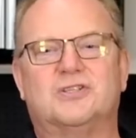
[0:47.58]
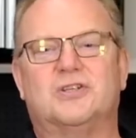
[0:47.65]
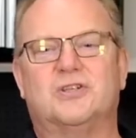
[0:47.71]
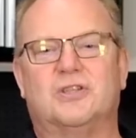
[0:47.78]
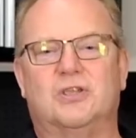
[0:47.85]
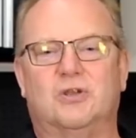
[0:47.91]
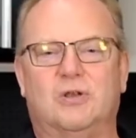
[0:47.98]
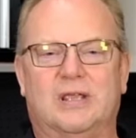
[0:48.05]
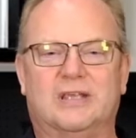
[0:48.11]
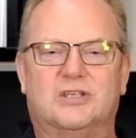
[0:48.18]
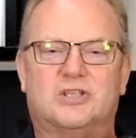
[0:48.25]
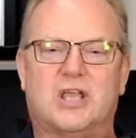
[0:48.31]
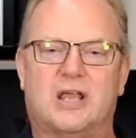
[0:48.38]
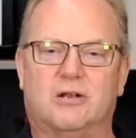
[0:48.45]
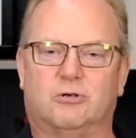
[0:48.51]
to the unique
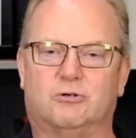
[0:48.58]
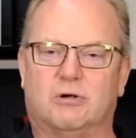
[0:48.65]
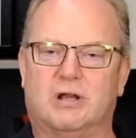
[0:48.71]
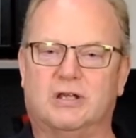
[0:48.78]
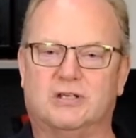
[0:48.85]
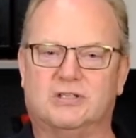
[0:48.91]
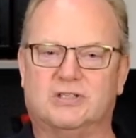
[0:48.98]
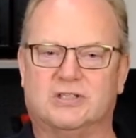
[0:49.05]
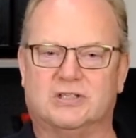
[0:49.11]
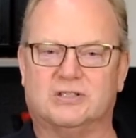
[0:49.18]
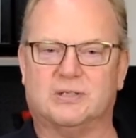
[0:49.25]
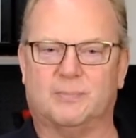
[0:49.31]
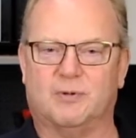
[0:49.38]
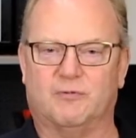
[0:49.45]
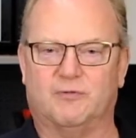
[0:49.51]
channel drainage
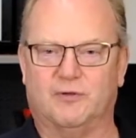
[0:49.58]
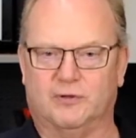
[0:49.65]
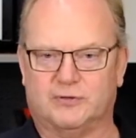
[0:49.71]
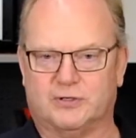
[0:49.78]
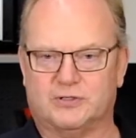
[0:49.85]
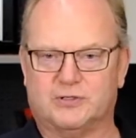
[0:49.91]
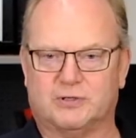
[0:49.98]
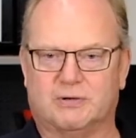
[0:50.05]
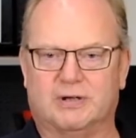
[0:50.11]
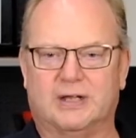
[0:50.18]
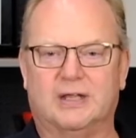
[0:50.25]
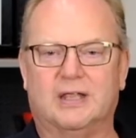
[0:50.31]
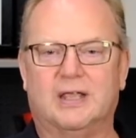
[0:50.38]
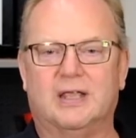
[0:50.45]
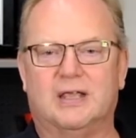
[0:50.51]
system and filter
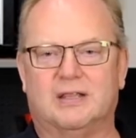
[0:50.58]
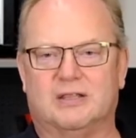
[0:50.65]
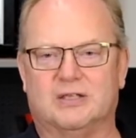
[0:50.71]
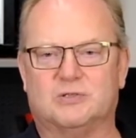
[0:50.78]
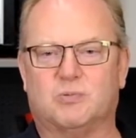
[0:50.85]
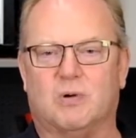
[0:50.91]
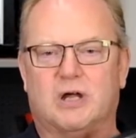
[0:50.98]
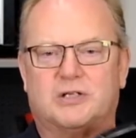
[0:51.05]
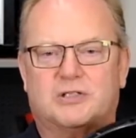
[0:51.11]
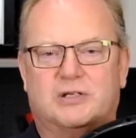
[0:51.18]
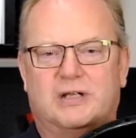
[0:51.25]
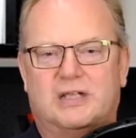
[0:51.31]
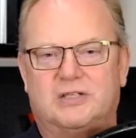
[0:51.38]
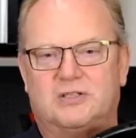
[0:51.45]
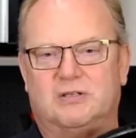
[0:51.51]
screen, this washer
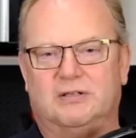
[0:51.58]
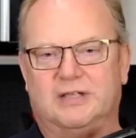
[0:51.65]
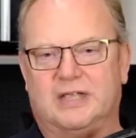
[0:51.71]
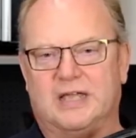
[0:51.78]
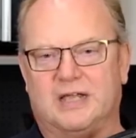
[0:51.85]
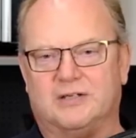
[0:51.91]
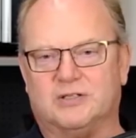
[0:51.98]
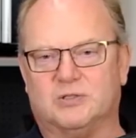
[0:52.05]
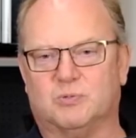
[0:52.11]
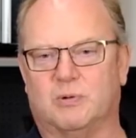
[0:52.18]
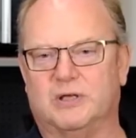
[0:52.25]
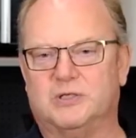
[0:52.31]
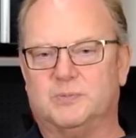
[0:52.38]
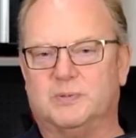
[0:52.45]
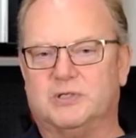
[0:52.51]
easily catches
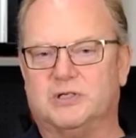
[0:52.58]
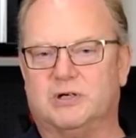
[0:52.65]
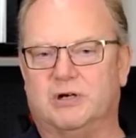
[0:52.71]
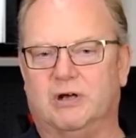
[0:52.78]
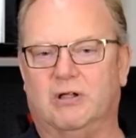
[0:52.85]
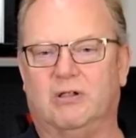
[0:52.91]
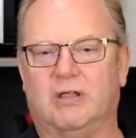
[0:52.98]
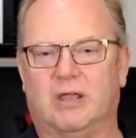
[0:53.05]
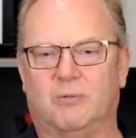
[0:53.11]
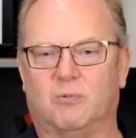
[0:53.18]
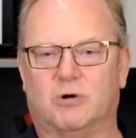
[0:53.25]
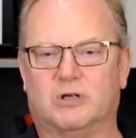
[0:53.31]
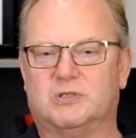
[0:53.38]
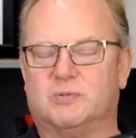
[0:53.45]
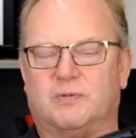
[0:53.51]
waste material and
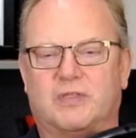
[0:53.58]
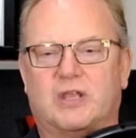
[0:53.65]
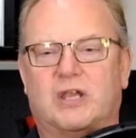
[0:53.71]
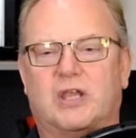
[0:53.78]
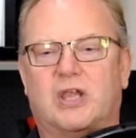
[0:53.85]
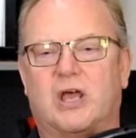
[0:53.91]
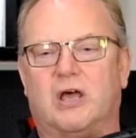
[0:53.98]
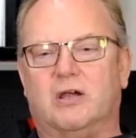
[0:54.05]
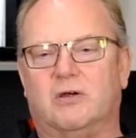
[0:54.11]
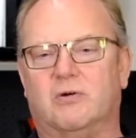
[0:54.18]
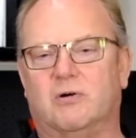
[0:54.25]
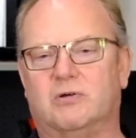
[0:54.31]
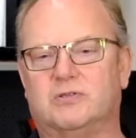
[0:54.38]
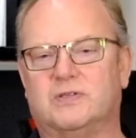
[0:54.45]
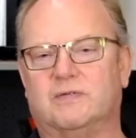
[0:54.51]
works with any
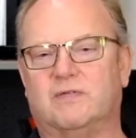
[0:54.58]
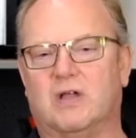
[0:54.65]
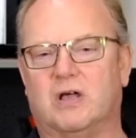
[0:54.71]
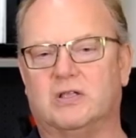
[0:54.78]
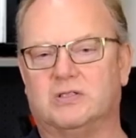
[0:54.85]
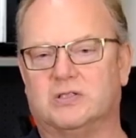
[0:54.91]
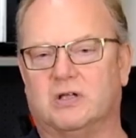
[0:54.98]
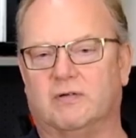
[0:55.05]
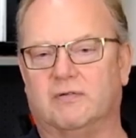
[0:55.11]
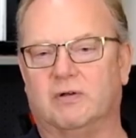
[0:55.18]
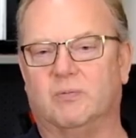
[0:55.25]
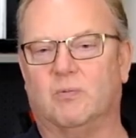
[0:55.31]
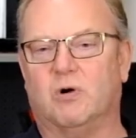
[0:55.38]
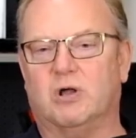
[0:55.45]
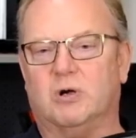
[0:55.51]
non-corrosive,
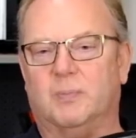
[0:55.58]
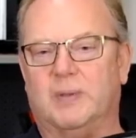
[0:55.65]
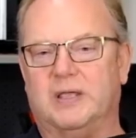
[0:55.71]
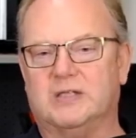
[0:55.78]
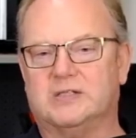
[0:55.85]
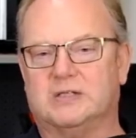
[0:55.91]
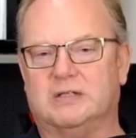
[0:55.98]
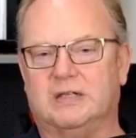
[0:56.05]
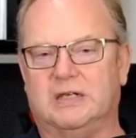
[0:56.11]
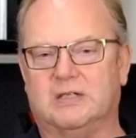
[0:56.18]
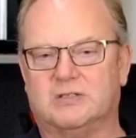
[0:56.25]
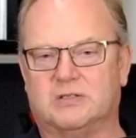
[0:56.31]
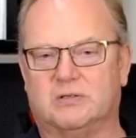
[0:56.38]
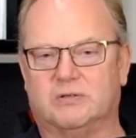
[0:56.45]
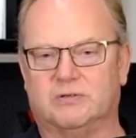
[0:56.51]
non-solvent, water-based cleaning
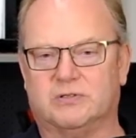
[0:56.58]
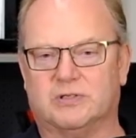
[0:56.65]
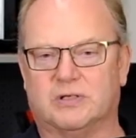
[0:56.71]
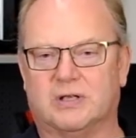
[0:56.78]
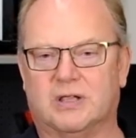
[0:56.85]
solution.